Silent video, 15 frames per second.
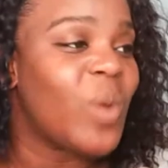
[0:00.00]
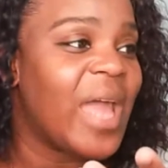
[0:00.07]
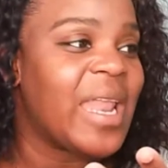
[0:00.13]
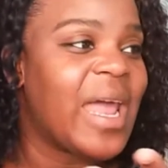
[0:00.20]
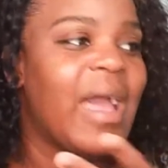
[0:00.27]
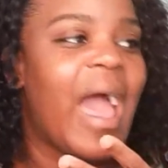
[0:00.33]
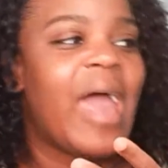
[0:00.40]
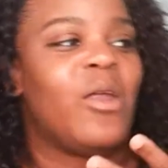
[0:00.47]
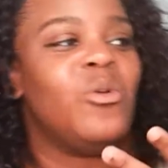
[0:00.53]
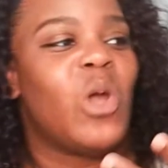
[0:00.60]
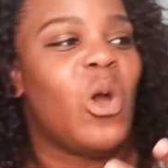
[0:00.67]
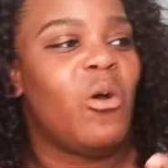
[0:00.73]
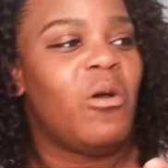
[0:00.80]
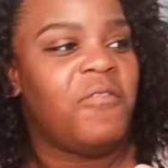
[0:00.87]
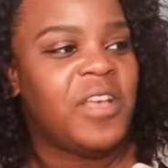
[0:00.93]
and I don't
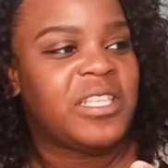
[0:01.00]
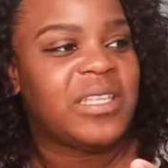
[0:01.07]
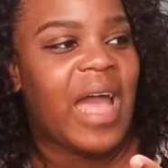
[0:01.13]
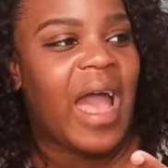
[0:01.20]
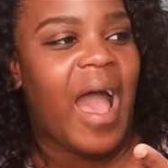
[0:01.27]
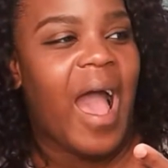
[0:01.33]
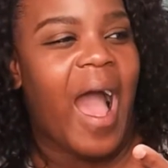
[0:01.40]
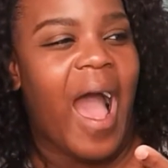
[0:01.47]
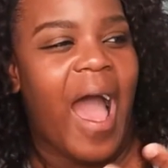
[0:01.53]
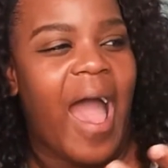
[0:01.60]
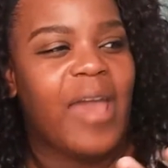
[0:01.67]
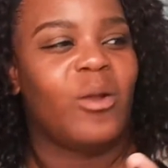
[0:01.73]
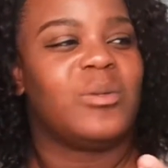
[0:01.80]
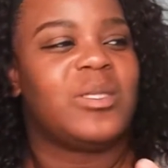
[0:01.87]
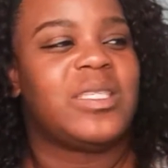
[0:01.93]
know if I
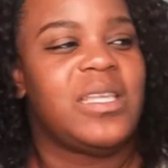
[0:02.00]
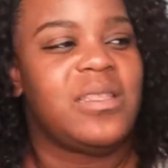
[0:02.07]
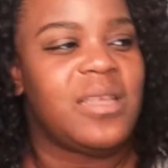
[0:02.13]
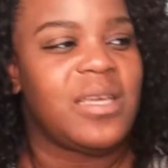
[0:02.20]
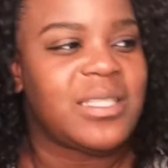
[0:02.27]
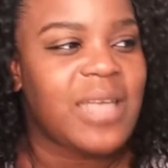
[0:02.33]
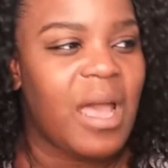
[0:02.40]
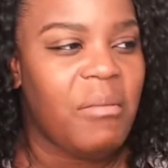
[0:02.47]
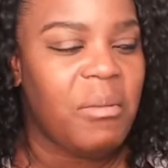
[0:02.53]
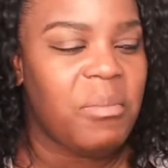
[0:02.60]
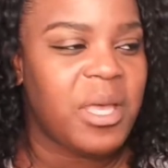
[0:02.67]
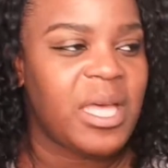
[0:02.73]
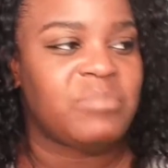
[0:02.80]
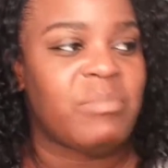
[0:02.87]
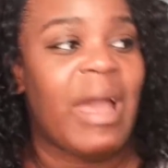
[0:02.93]
don't see the excitement
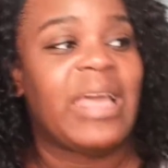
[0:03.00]
because my